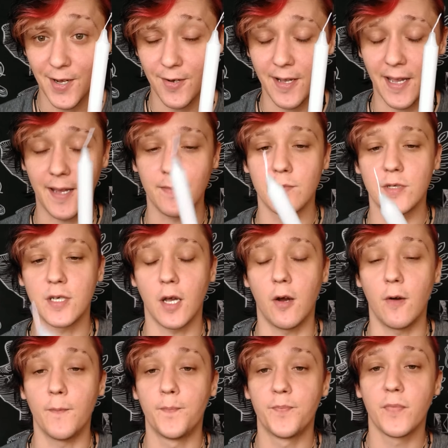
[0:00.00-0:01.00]
Okay,
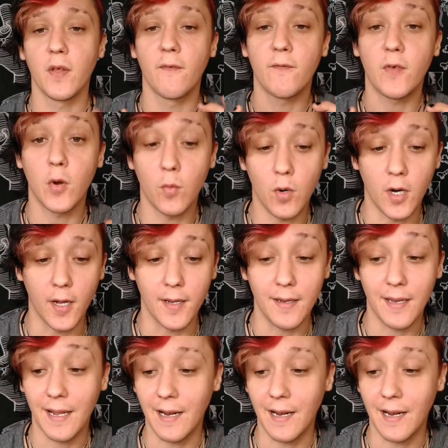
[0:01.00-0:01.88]
so for one,